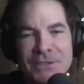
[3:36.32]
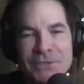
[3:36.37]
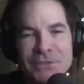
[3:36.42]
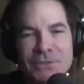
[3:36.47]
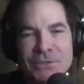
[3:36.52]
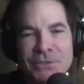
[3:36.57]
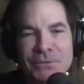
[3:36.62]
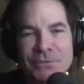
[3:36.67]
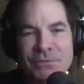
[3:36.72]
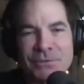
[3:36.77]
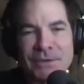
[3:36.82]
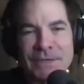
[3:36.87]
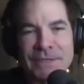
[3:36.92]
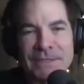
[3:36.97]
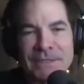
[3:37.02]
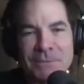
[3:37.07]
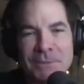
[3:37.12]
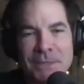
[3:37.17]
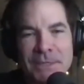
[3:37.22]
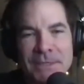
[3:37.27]
to your
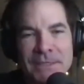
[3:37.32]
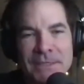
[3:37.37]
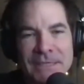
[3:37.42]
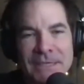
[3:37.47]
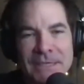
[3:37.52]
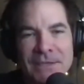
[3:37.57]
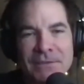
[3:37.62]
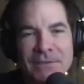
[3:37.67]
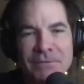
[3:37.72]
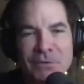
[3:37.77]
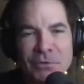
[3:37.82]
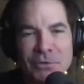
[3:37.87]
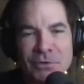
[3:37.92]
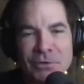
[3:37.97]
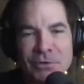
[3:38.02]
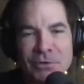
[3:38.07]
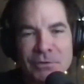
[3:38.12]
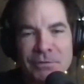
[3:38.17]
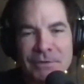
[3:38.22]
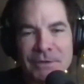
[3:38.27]
friends about the death of your
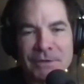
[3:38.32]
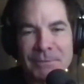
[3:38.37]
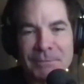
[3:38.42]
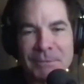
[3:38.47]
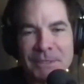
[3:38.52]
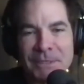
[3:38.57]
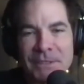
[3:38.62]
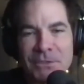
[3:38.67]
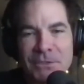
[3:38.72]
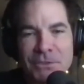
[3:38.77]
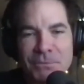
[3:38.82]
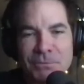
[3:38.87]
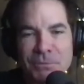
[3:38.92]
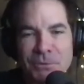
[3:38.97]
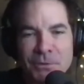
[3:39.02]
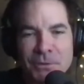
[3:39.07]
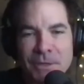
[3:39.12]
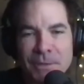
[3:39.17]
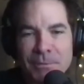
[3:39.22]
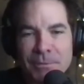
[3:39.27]
girlfriend because she
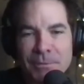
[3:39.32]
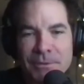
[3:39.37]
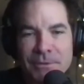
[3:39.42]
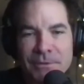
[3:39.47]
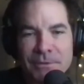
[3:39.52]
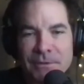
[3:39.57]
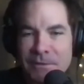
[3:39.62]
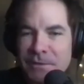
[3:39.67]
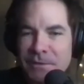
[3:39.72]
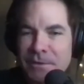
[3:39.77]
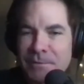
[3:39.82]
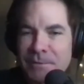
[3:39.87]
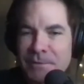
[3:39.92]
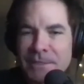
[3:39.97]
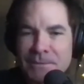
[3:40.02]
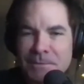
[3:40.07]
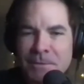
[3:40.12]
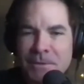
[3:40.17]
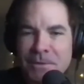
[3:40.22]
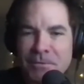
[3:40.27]
broke up with you. You know what I
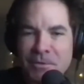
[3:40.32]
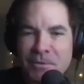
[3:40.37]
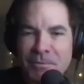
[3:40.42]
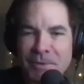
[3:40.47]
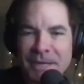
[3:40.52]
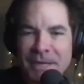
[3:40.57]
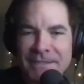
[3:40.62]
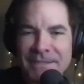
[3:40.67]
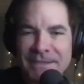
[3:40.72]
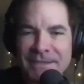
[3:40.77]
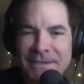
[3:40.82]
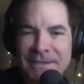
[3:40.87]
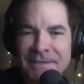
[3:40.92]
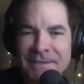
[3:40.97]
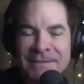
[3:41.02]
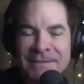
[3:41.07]
mean? It's pretty romantic.